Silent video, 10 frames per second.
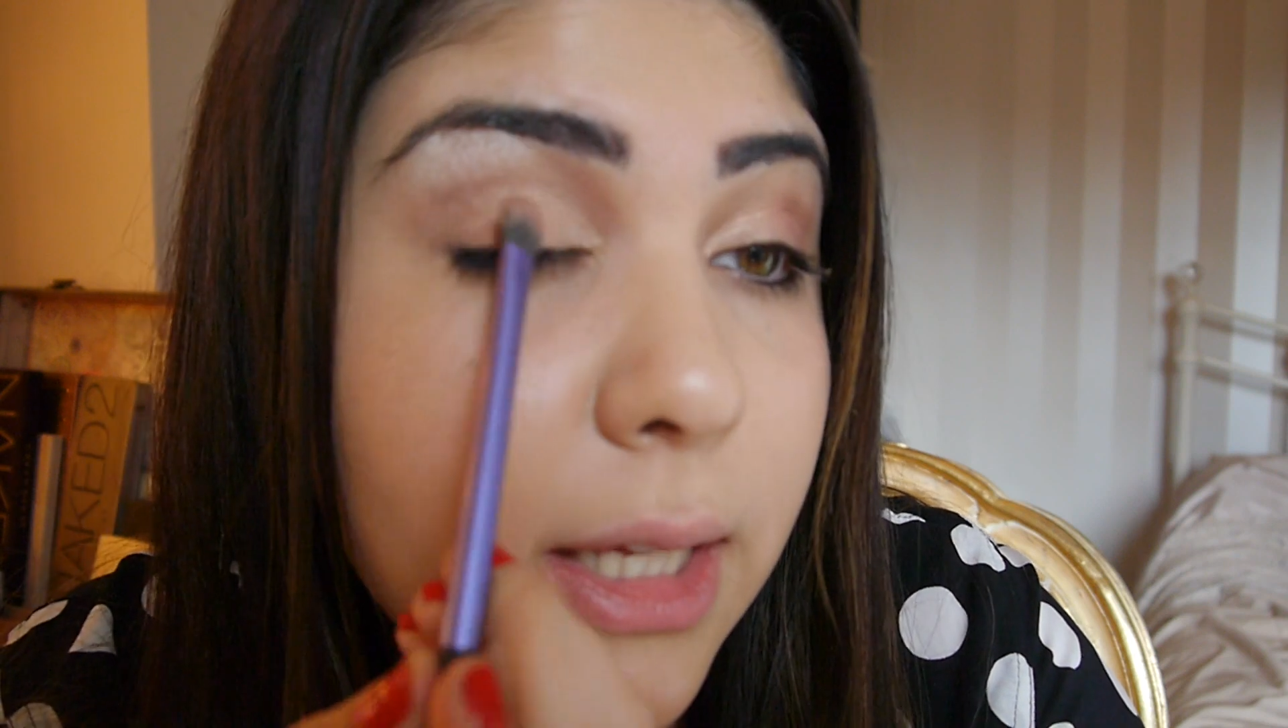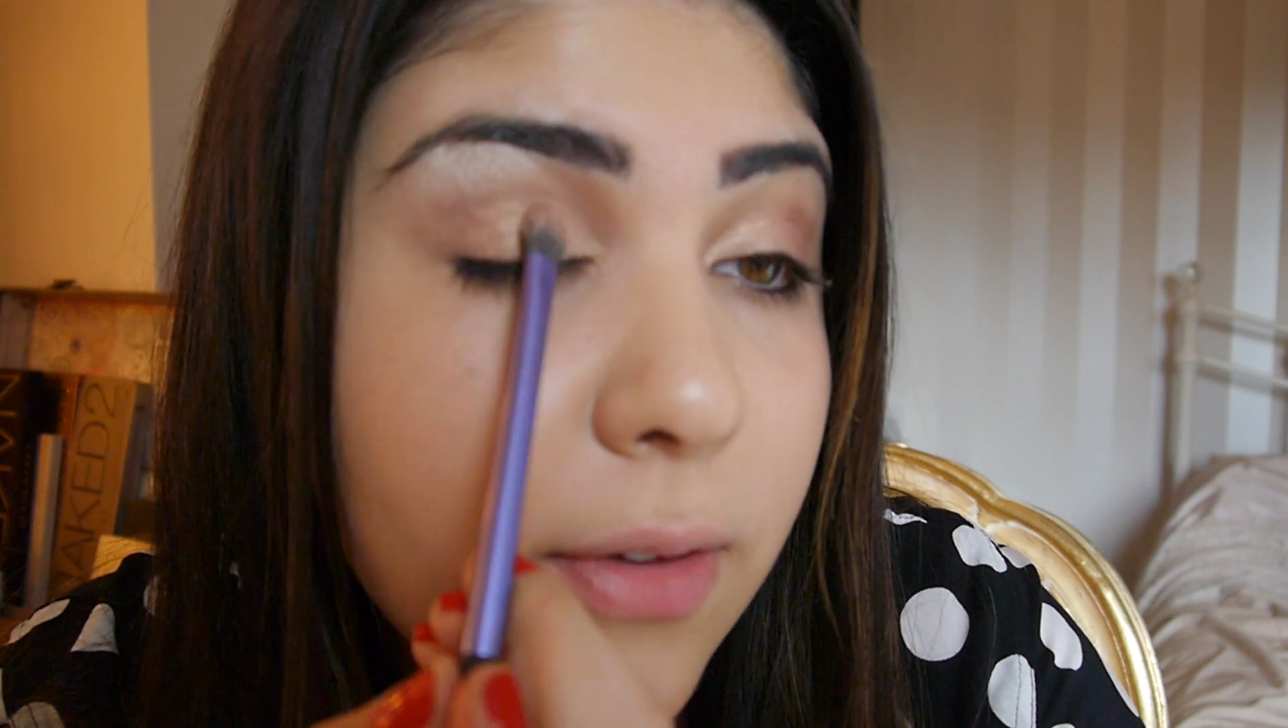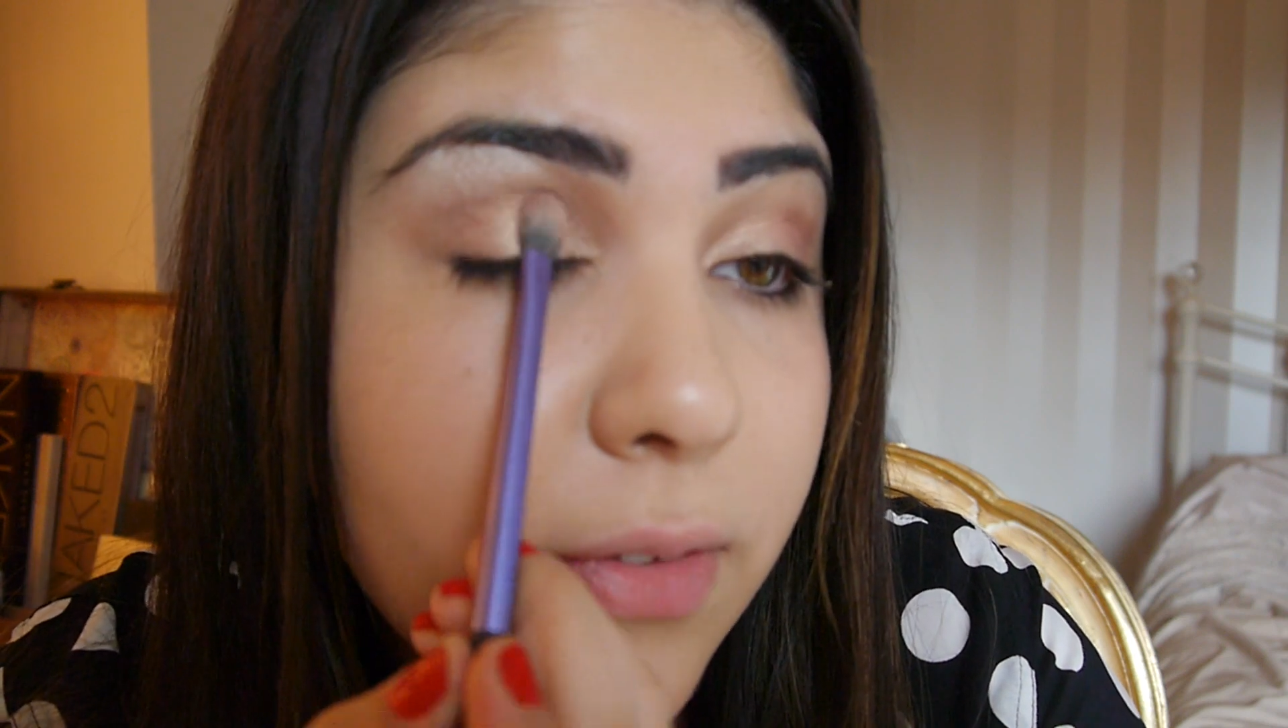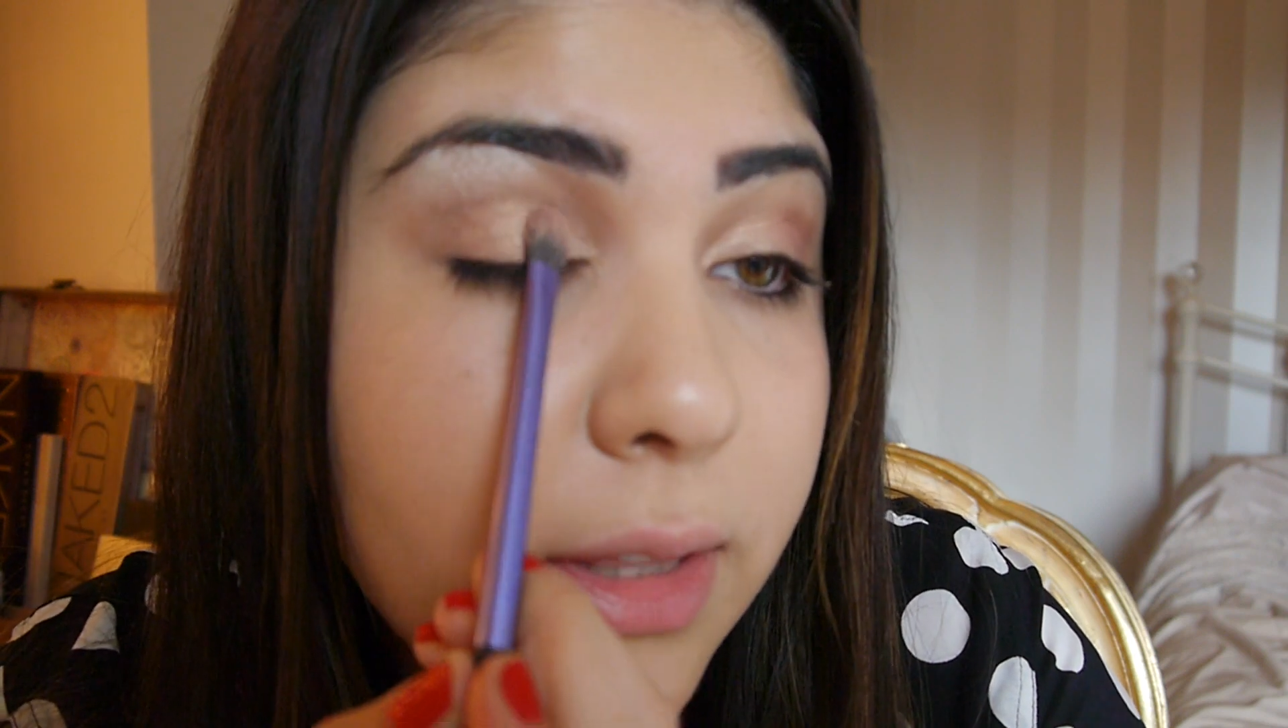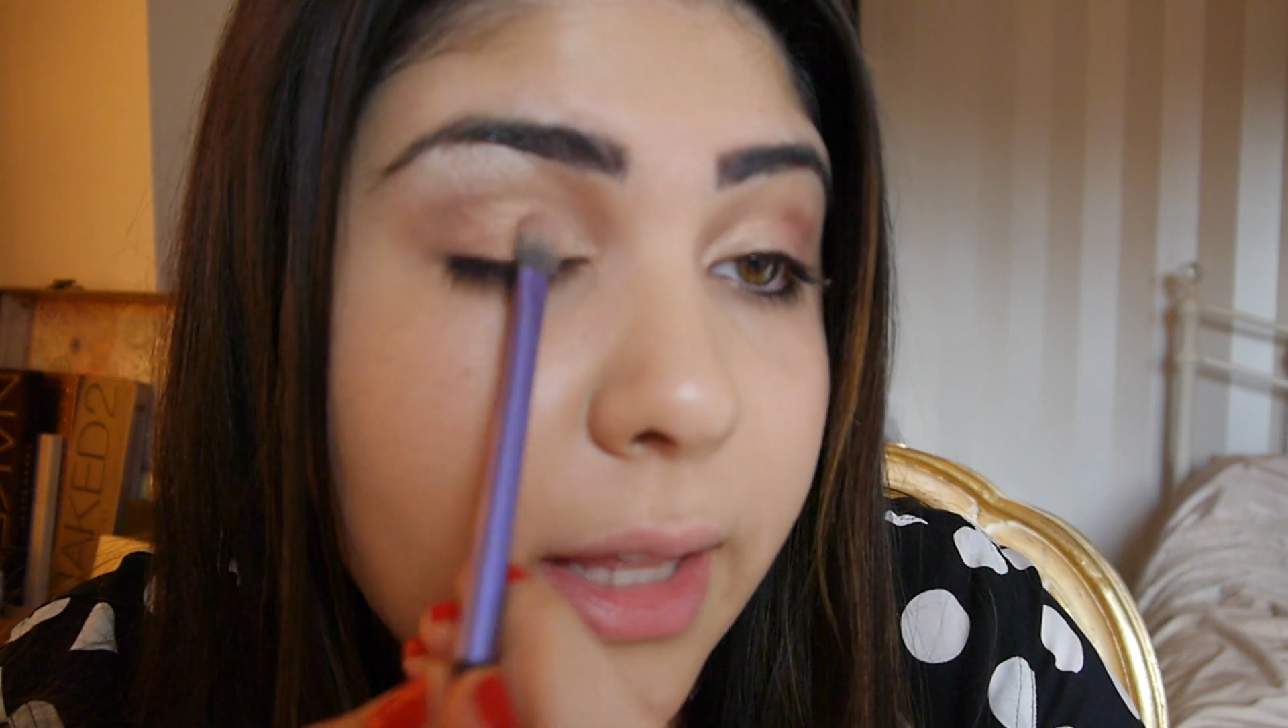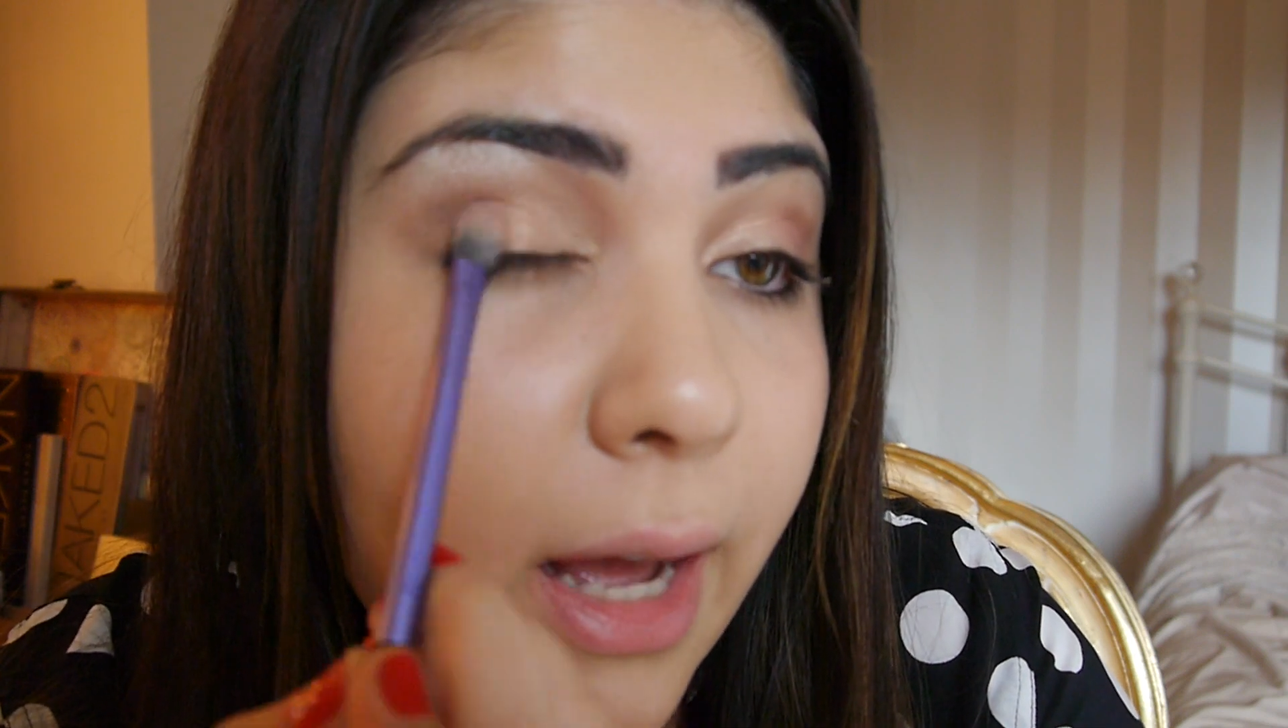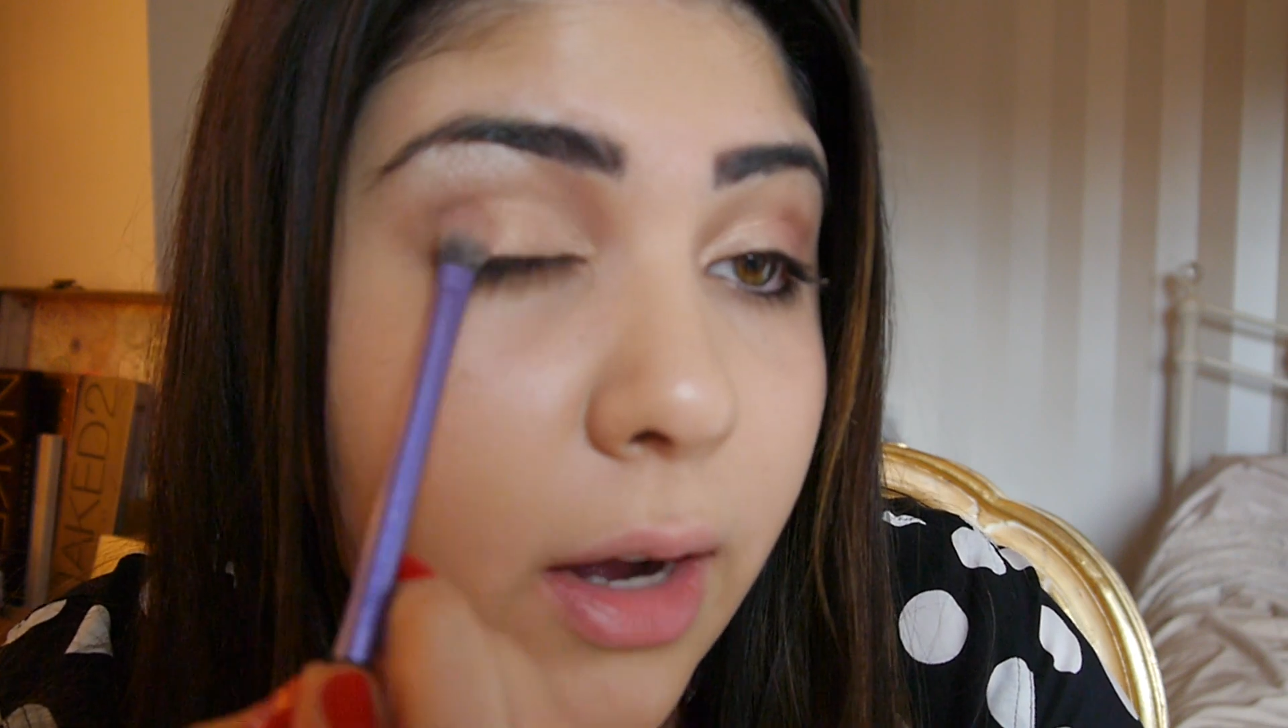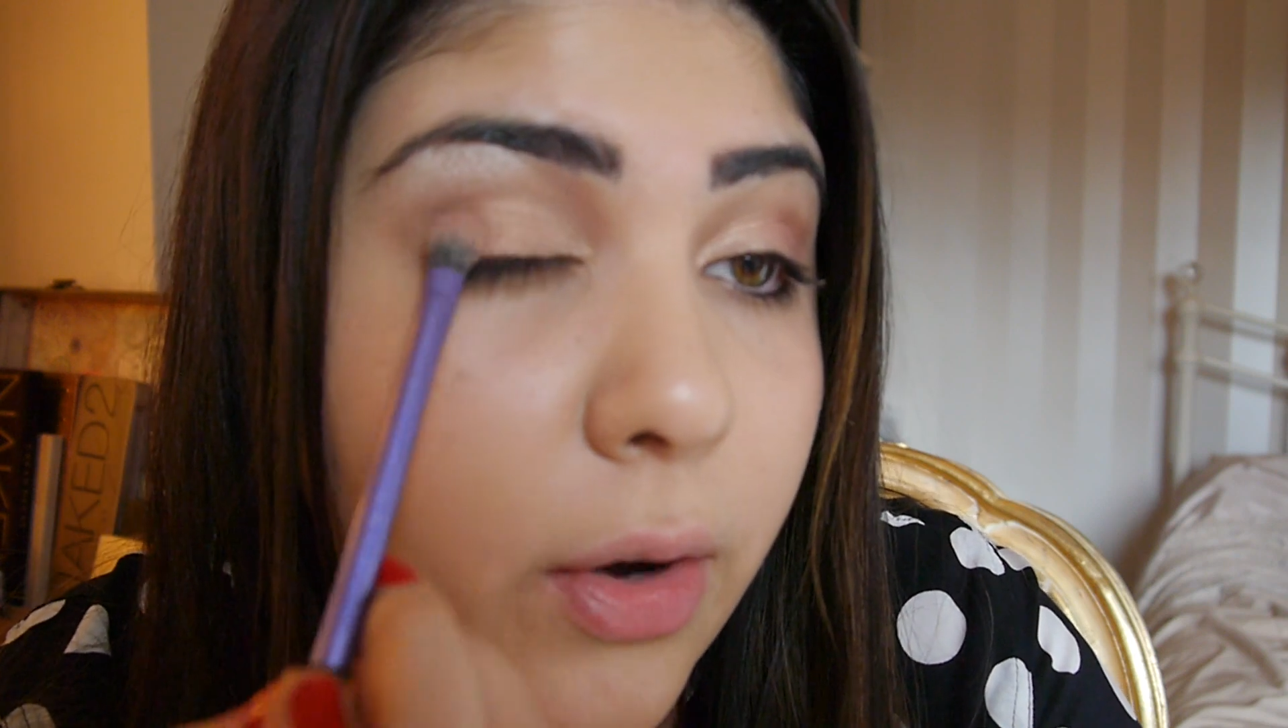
give it that